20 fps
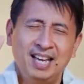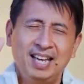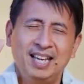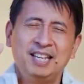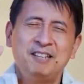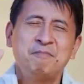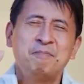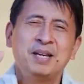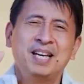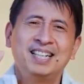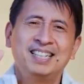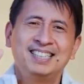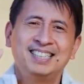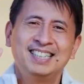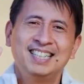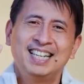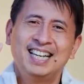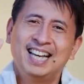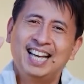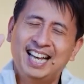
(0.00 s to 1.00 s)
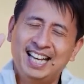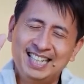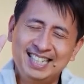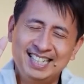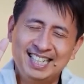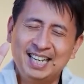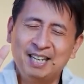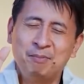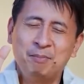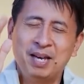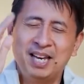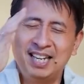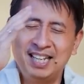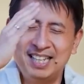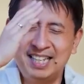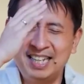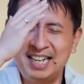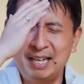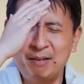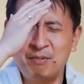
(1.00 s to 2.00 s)
Amen and amen. In
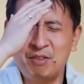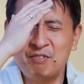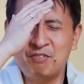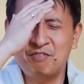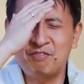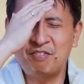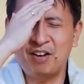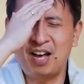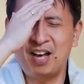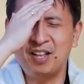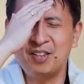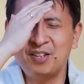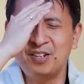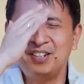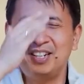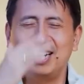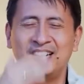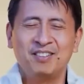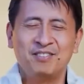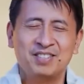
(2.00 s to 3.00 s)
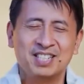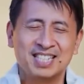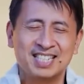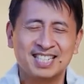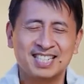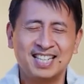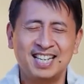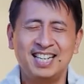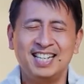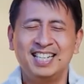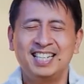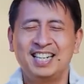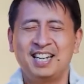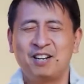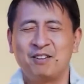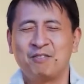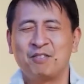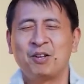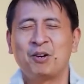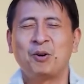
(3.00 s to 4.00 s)
the name of the Father and of the Son
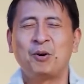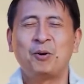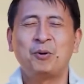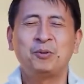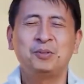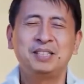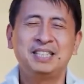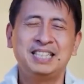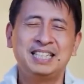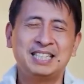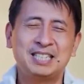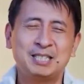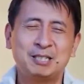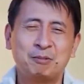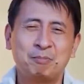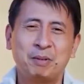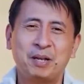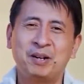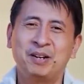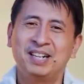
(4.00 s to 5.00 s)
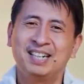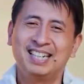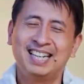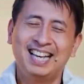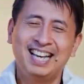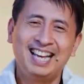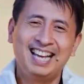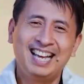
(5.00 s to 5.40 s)
and of the Holy Spirit,